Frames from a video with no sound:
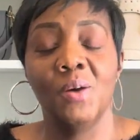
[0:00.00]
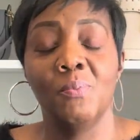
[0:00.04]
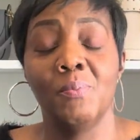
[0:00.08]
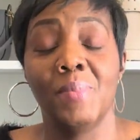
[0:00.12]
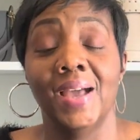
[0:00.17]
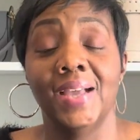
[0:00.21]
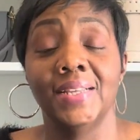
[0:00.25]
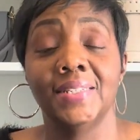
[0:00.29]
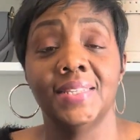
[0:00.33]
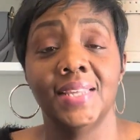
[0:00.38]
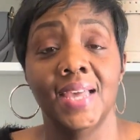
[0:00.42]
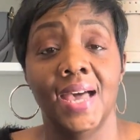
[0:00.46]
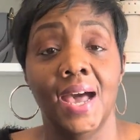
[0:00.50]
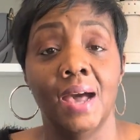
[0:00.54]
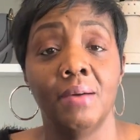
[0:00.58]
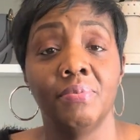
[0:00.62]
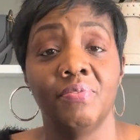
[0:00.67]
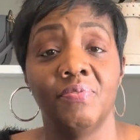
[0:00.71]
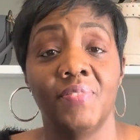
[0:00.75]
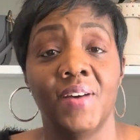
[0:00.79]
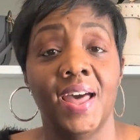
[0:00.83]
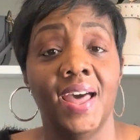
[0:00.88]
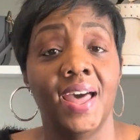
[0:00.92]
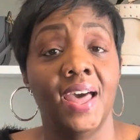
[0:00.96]
my top
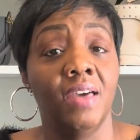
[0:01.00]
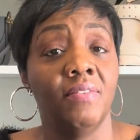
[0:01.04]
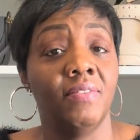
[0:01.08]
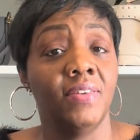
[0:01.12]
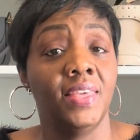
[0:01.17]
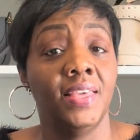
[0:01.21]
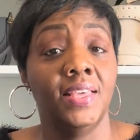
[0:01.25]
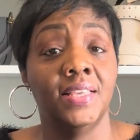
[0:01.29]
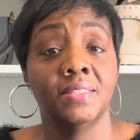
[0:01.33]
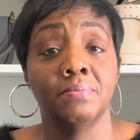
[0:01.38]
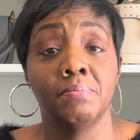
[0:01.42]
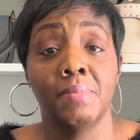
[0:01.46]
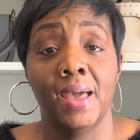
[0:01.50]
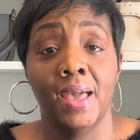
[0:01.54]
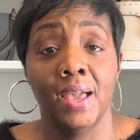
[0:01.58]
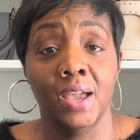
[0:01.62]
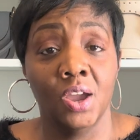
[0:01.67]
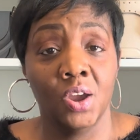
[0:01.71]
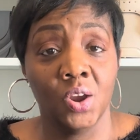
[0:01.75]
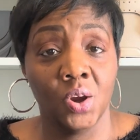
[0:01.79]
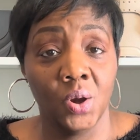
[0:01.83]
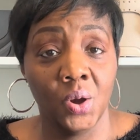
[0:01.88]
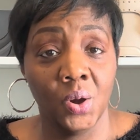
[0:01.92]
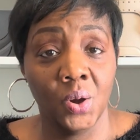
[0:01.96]
5 is my
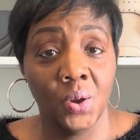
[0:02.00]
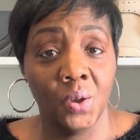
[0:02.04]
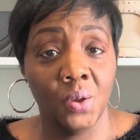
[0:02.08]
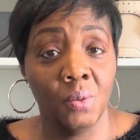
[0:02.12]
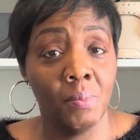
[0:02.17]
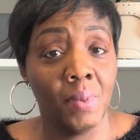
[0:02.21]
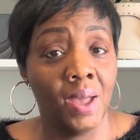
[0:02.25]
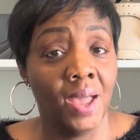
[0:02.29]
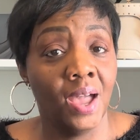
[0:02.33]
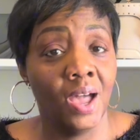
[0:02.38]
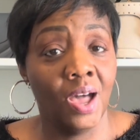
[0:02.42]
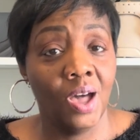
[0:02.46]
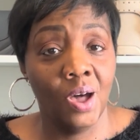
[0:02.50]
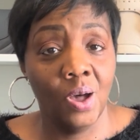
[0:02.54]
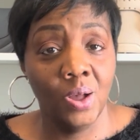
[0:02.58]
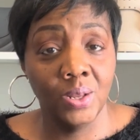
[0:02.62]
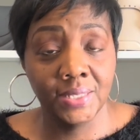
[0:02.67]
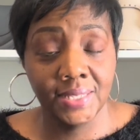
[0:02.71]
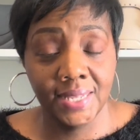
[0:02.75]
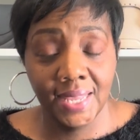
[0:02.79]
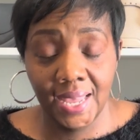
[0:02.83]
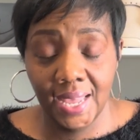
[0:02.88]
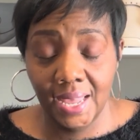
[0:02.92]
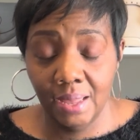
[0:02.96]
girl, my
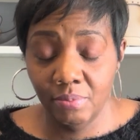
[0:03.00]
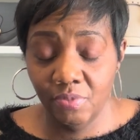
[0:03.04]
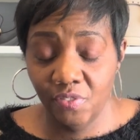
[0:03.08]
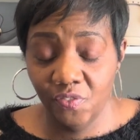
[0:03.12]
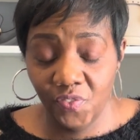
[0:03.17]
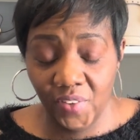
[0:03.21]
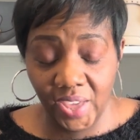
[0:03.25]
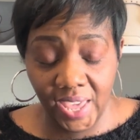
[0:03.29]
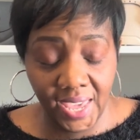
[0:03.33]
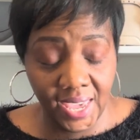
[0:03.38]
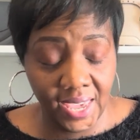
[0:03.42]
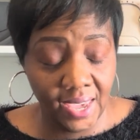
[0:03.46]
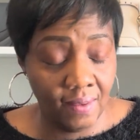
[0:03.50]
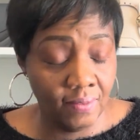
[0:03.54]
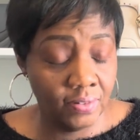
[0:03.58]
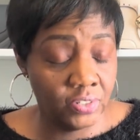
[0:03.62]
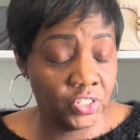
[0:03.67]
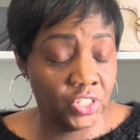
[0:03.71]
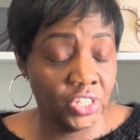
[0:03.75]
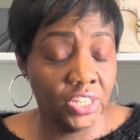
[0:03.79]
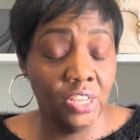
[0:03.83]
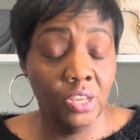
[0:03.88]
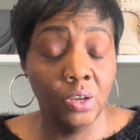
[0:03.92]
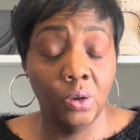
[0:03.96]
all-time fave.
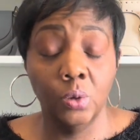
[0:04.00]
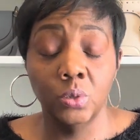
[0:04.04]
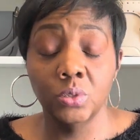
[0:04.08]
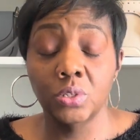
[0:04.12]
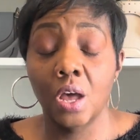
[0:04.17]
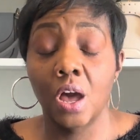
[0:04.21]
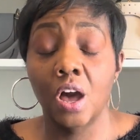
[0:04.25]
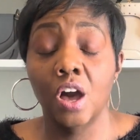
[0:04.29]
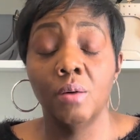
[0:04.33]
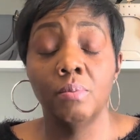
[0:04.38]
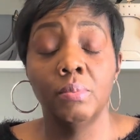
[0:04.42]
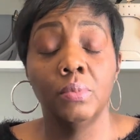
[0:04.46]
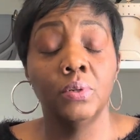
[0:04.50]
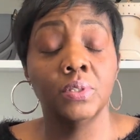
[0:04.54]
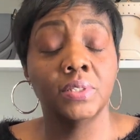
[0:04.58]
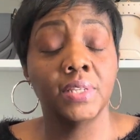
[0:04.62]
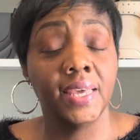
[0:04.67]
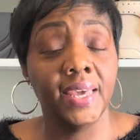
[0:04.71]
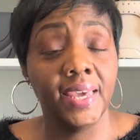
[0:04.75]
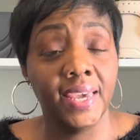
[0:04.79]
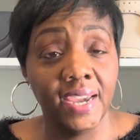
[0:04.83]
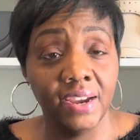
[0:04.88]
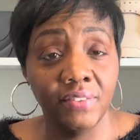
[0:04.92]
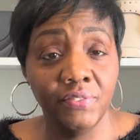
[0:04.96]
She goes almost
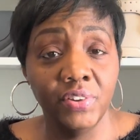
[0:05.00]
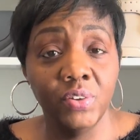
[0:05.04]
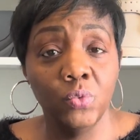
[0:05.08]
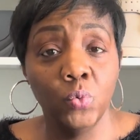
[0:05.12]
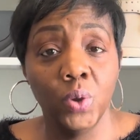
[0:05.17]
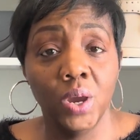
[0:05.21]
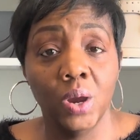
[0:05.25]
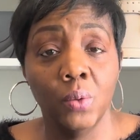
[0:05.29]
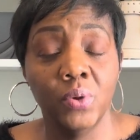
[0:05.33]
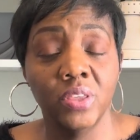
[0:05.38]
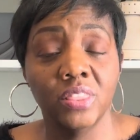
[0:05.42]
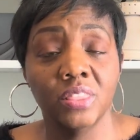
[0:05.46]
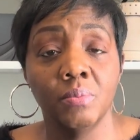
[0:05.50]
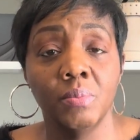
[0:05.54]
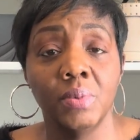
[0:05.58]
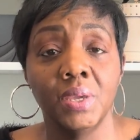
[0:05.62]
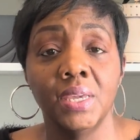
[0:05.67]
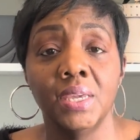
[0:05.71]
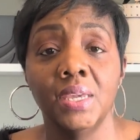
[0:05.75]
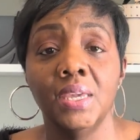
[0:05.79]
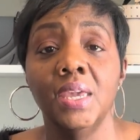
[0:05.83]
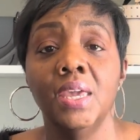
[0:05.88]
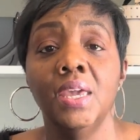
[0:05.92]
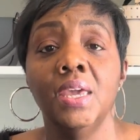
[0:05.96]
everywhere with
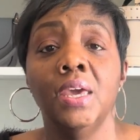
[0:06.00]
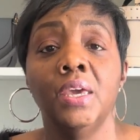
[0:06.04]
me.